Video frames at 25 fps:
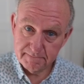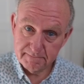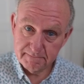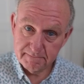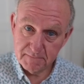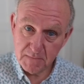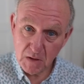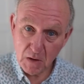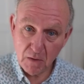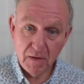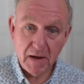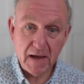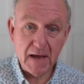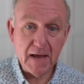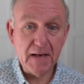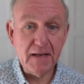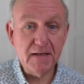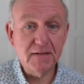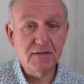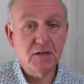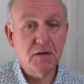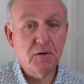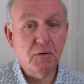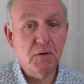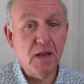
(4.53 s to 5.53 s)
Okay,
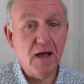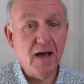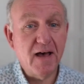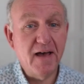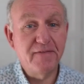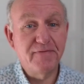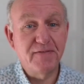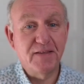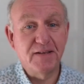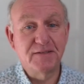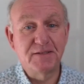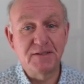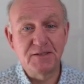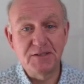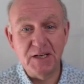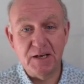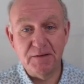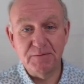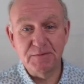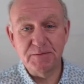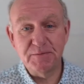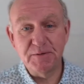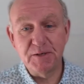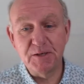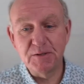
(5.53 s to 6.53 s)
let's go live. This is
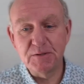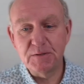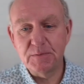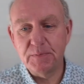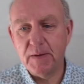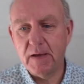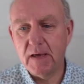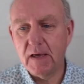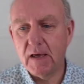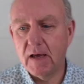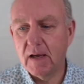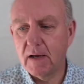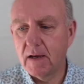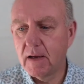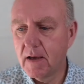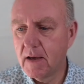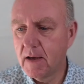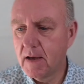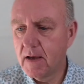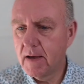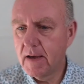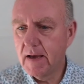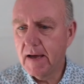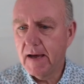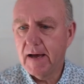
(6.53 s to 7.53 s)
James Baduch speaking.
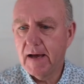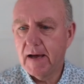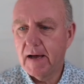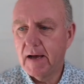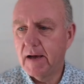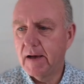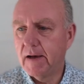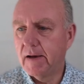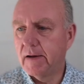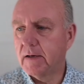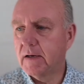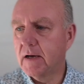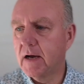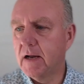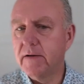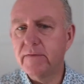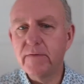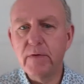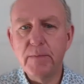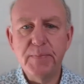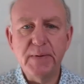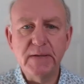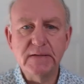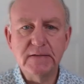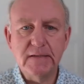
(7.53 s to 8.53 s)
Kind of a
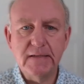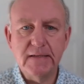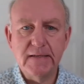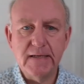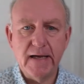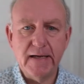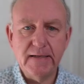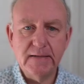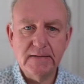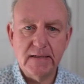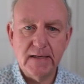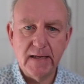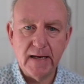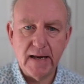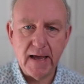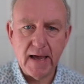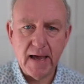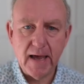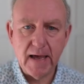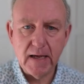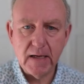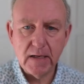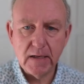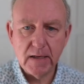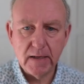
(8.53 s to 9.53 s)
busy day
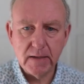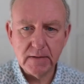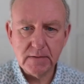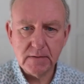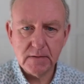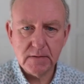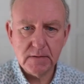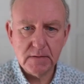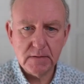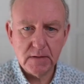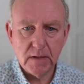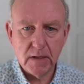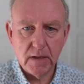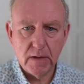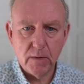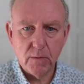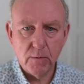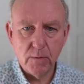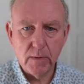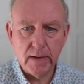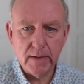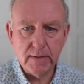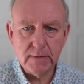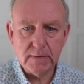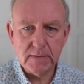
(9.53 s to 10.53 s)
today. It's
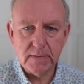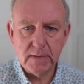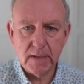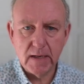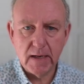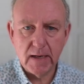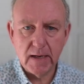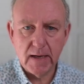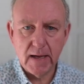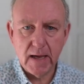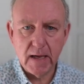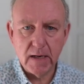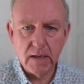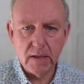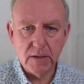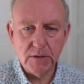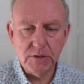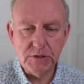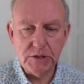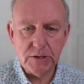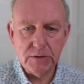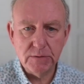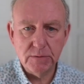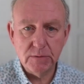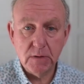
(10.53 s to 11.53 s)
Wednesday, end of
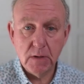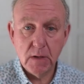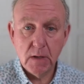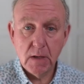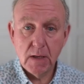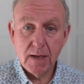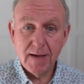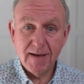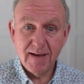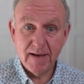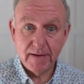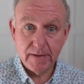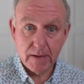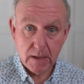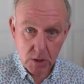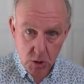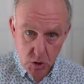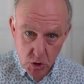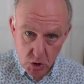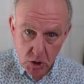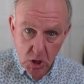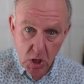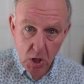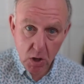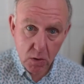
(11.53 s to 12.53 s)
June. I got
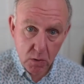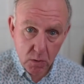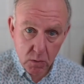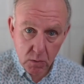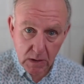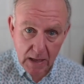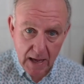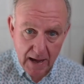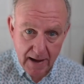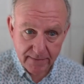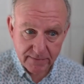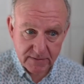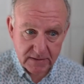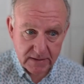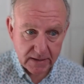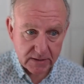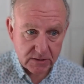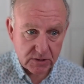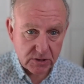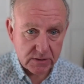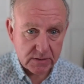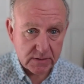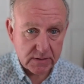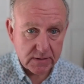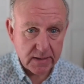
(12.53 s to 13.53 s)
two live
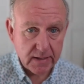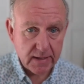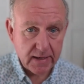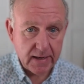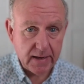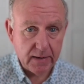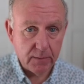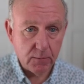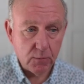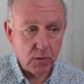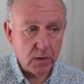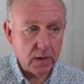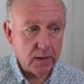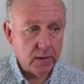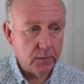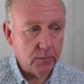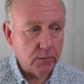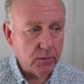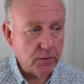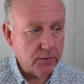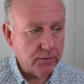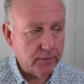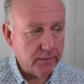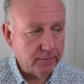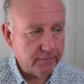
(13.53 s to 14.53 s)
sessions today. One
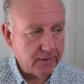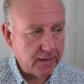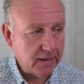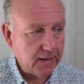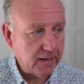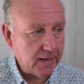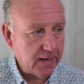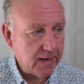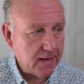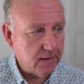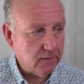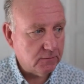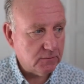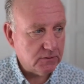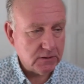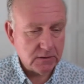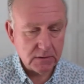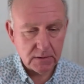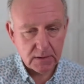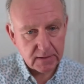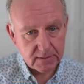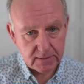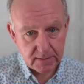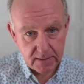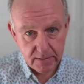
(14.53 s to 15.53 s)
we're doing right now just
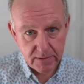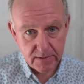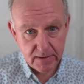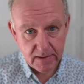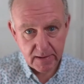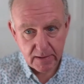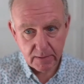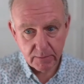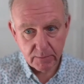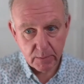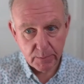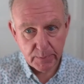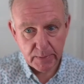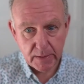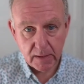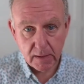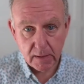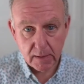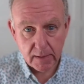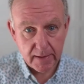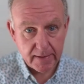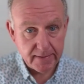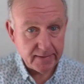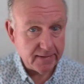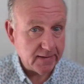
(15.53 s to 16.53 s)
because I thought it would be a
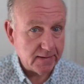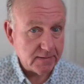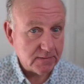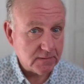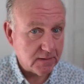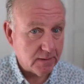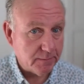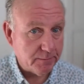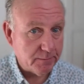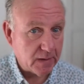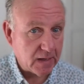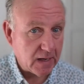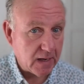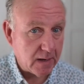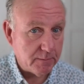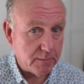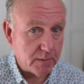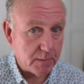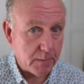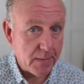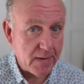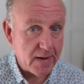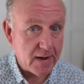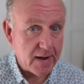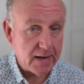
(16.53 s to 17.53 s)
good idea. Something came to
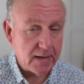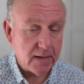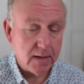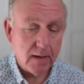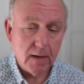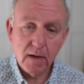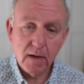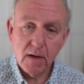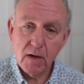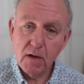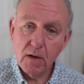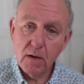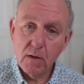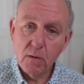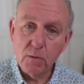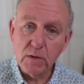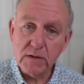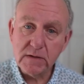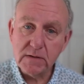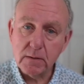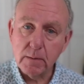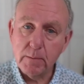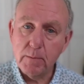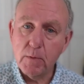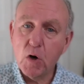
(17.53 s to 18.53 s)
mind with
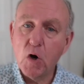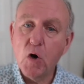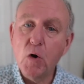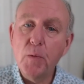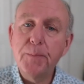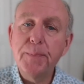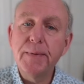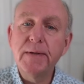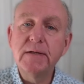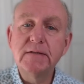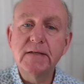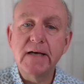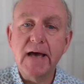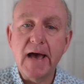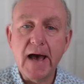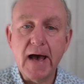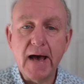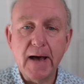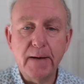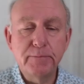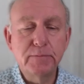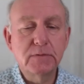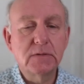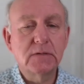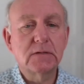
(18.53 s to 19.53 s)
some open
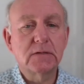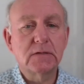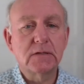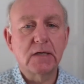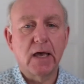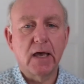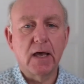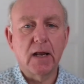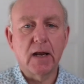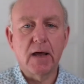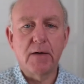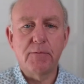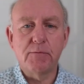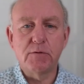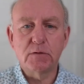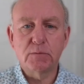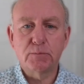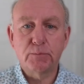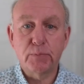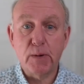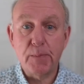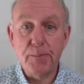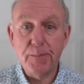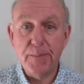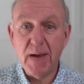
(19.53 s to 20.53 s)
tabs, and I was
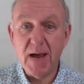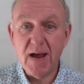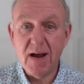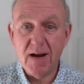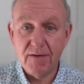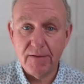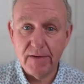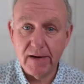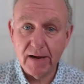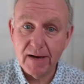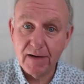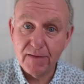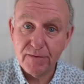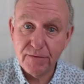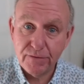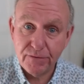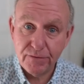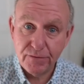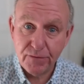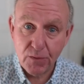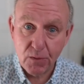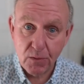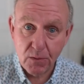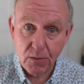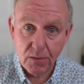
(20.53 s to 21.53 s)
preparing
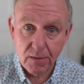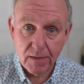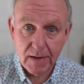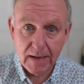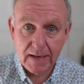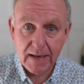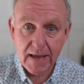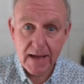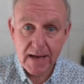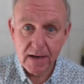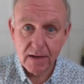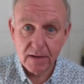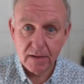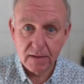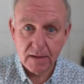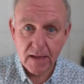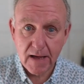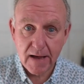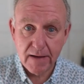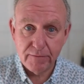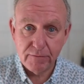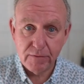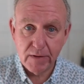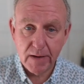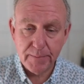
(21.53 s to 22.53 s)
for a later
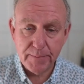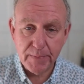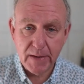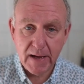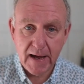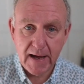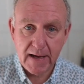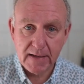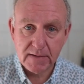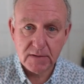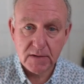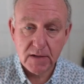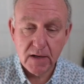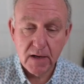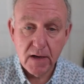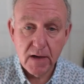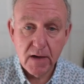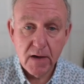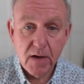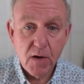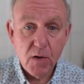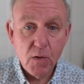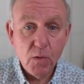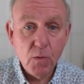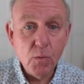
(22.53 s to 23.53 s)
live webcast
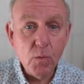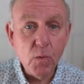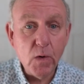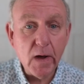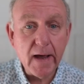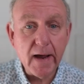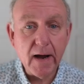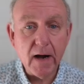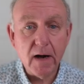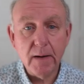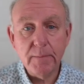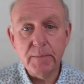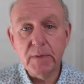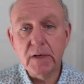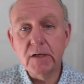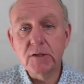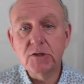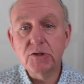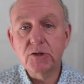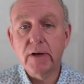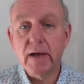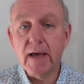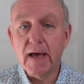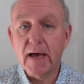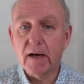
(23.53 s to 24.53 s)
where I'm going to
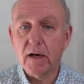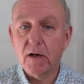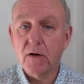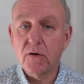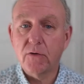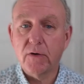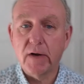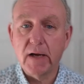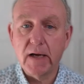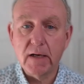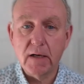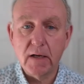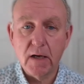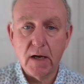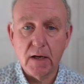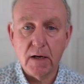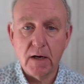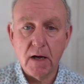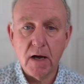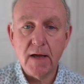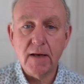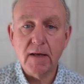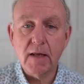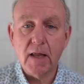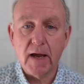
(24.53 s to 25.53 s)
show you how to create an
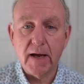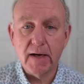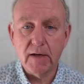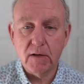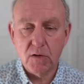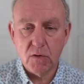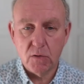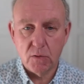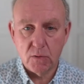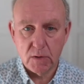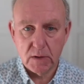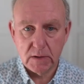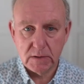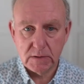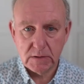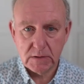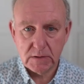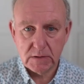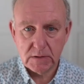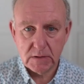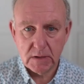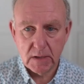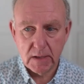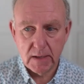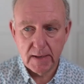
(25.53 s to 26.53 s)
online
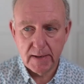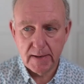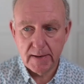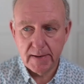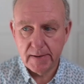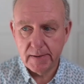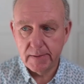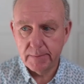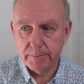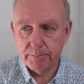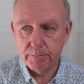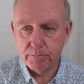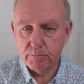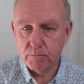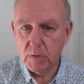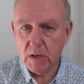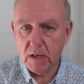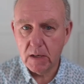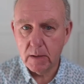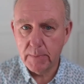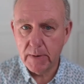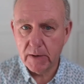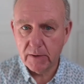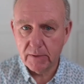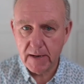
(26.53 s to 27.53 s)
course in
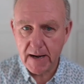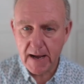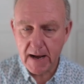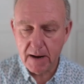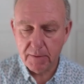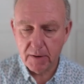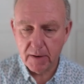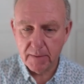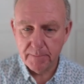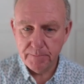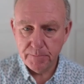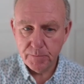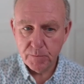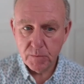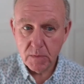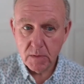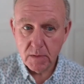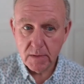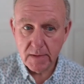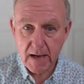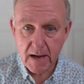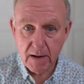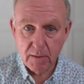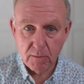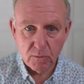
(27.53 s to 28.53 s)
about an hour.
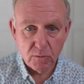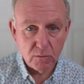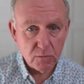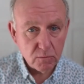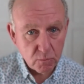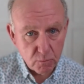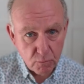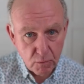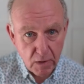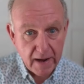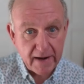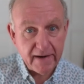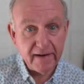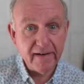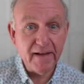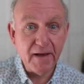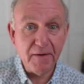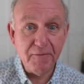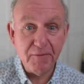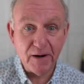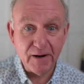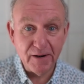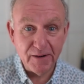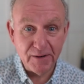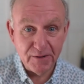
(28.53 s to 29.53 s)
Now, why did I
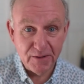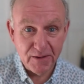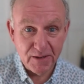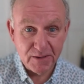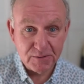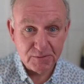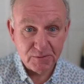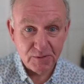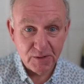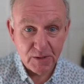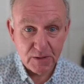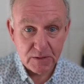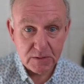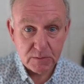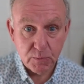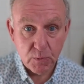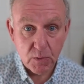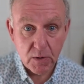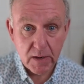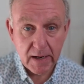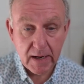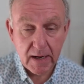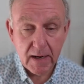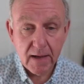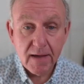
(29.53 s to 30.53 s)
want to do this one this
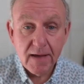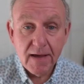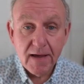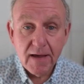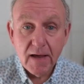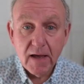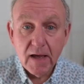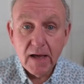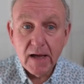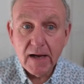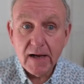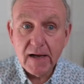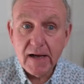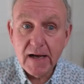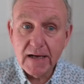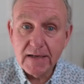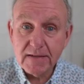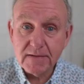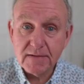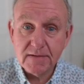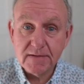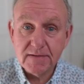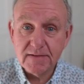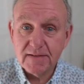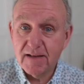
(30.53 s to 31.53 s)
morning?
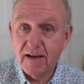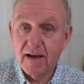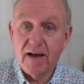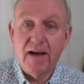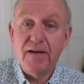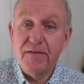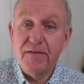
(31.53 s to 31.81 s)
Because I